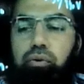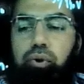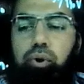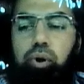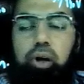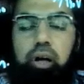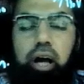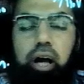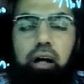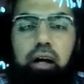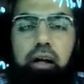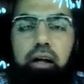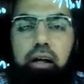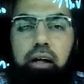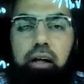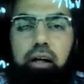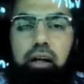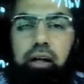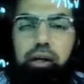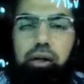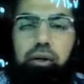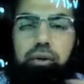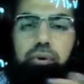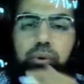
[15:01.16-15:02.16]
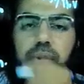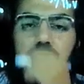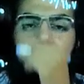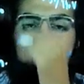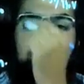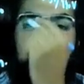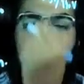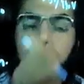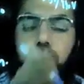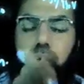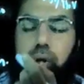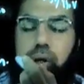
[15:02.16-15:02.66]
for that you
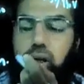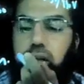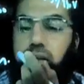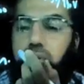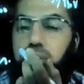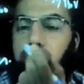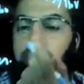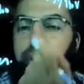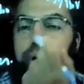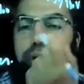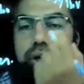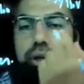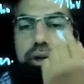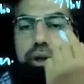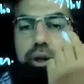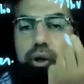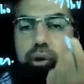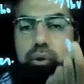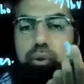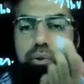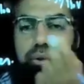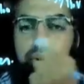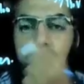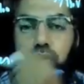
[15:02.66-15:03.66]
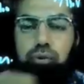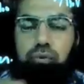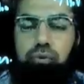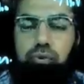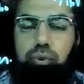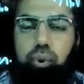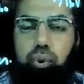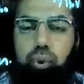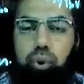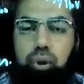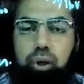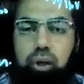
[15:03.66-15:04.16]
need to actually reduce this
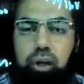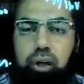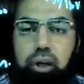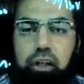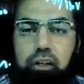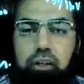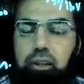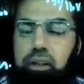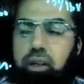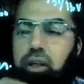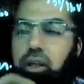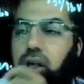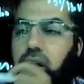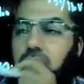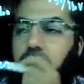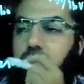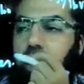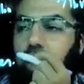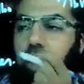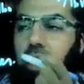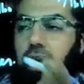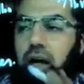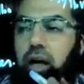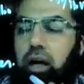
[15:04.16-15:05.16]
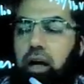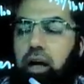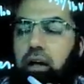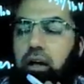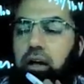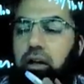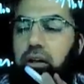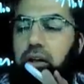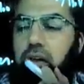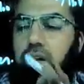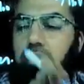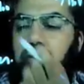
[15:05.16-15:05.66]
voltage. And
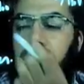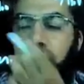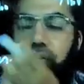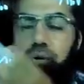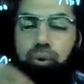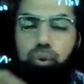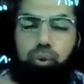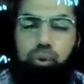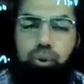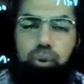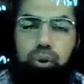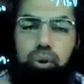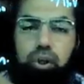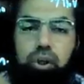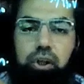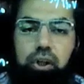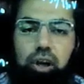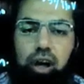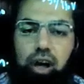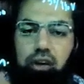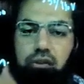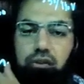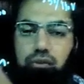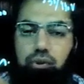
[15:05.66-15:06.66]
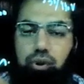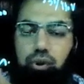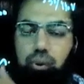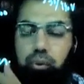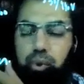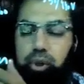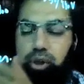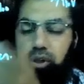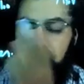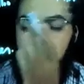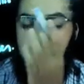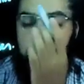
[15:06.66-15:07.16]
if you know the
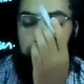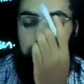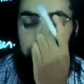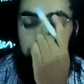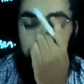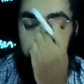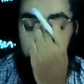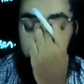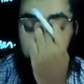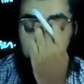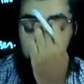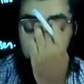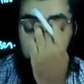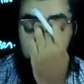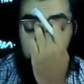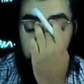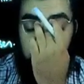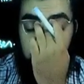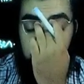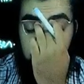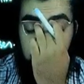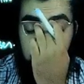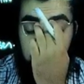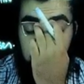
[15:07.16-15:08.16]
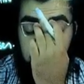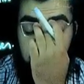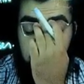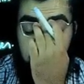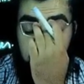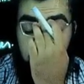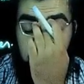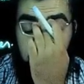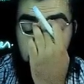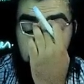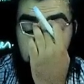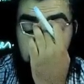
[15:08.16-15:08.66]
transformation ratio of your
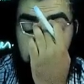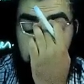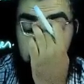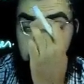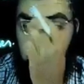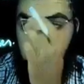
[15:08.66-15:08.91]
transformer,